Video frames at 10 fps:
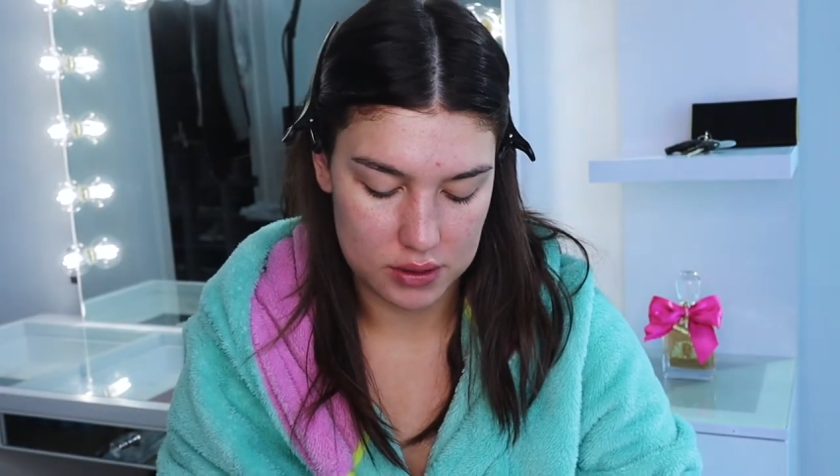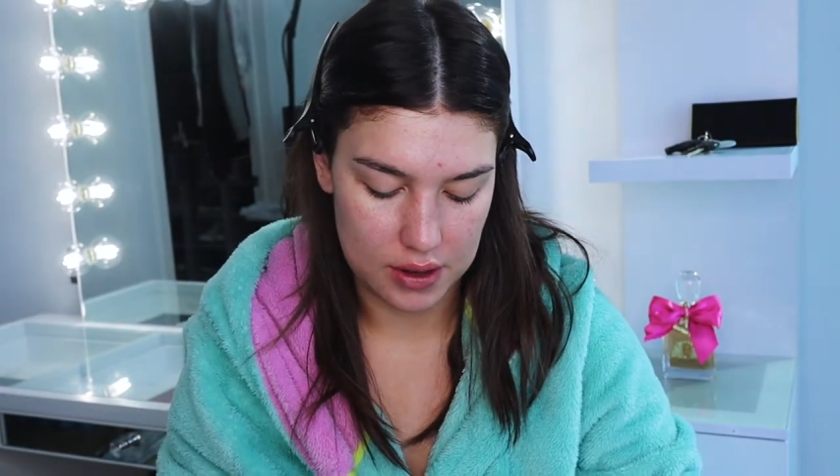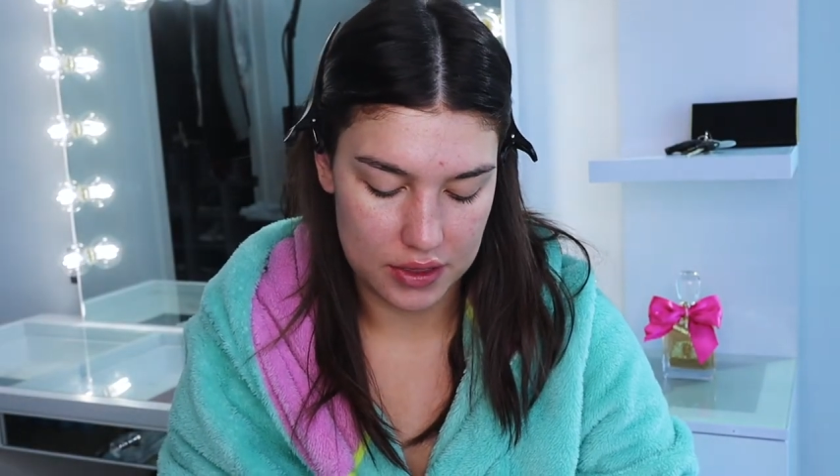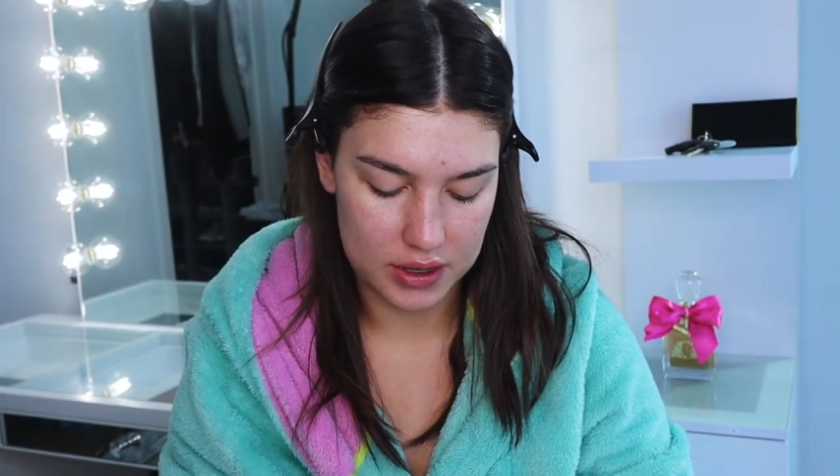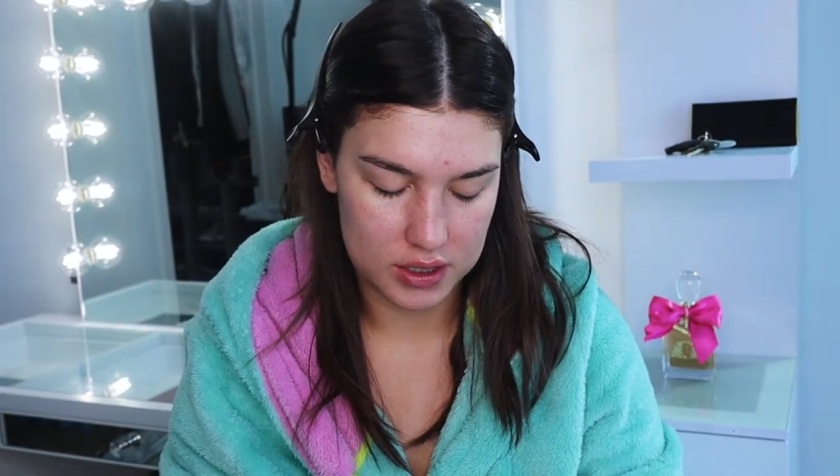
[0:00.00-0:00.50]
so
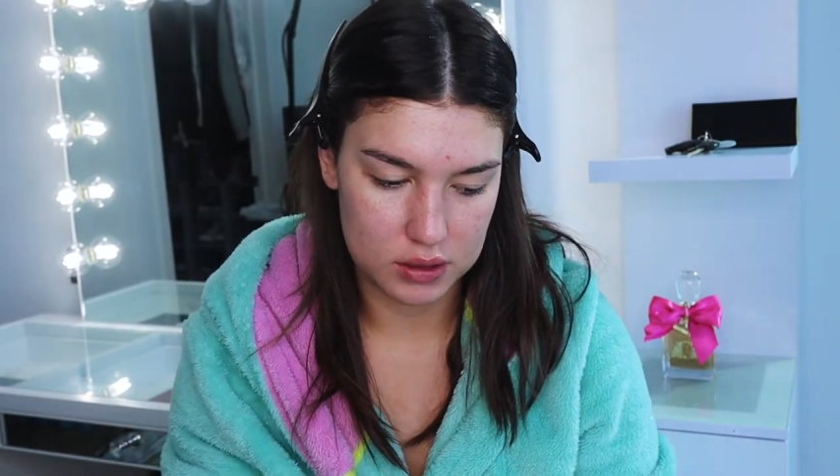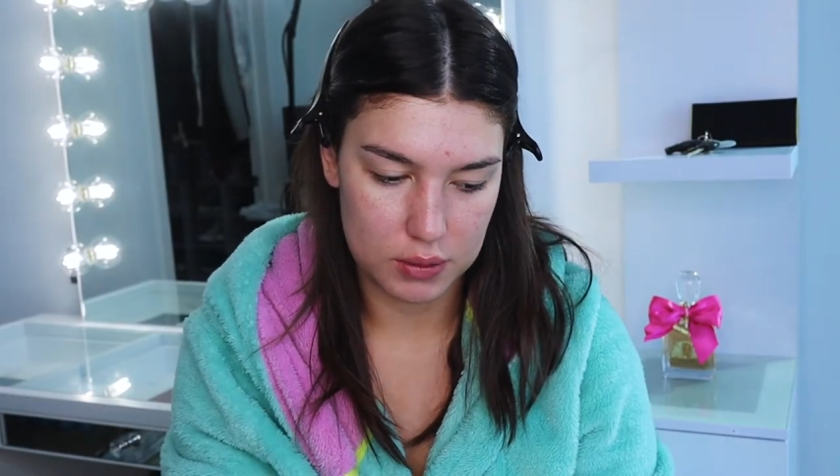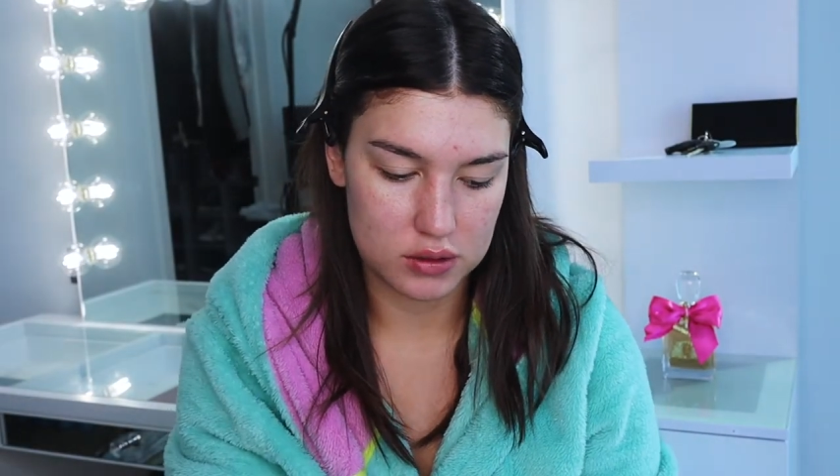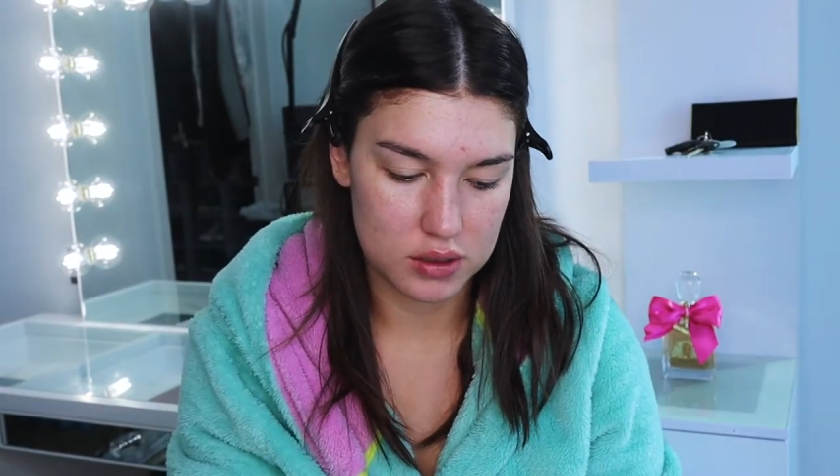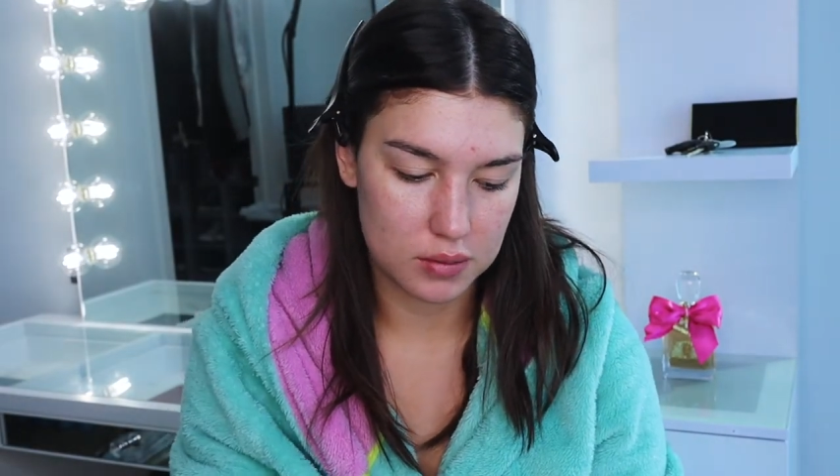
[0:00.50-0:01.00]
I think it's
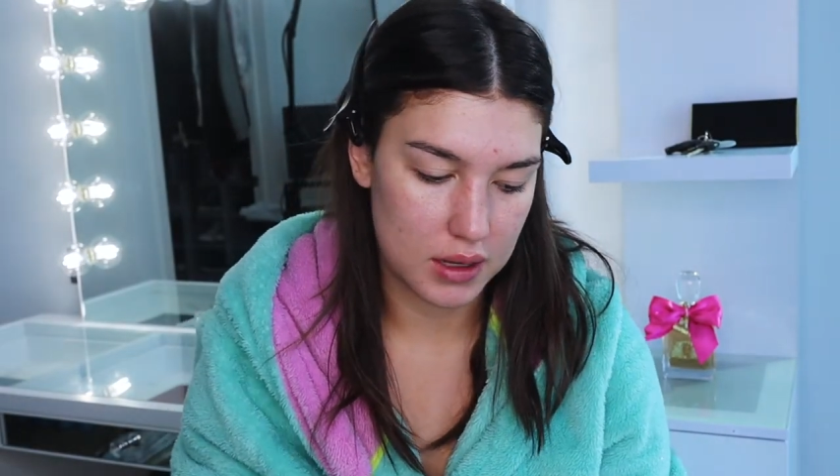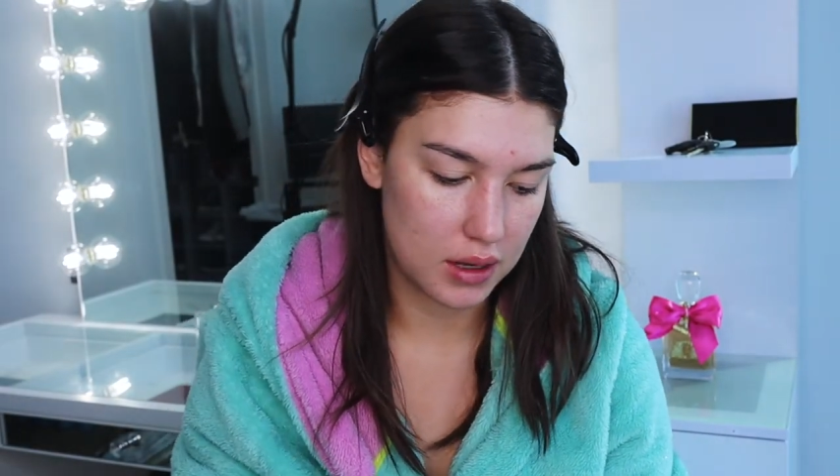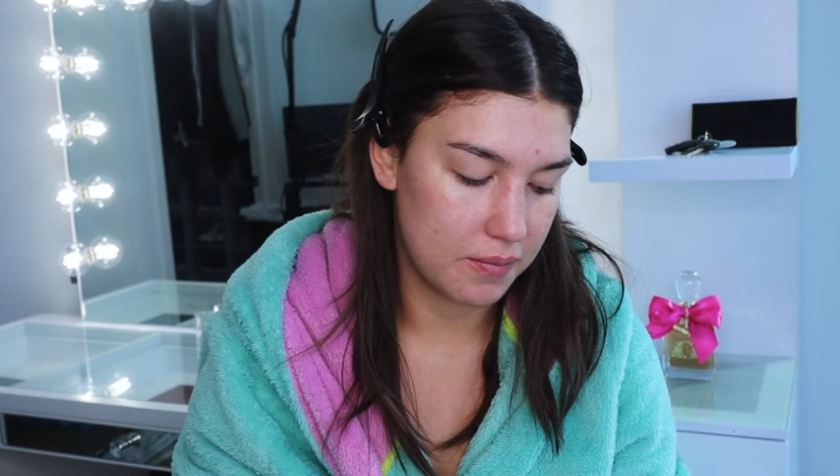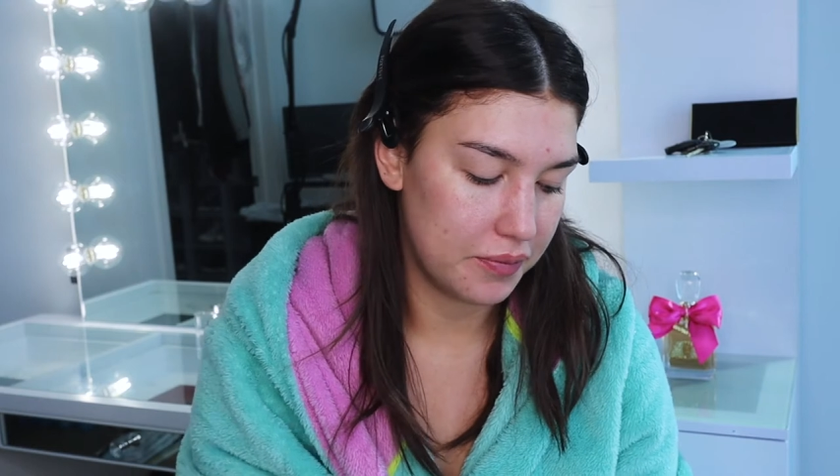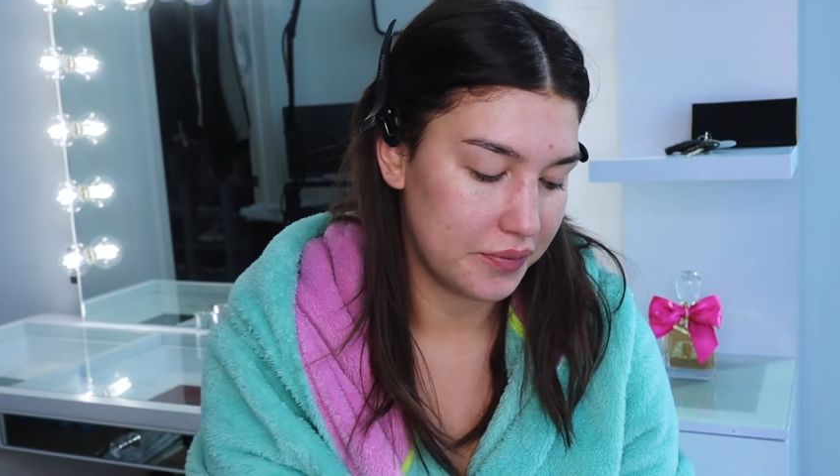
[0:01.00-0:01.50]
supposed to be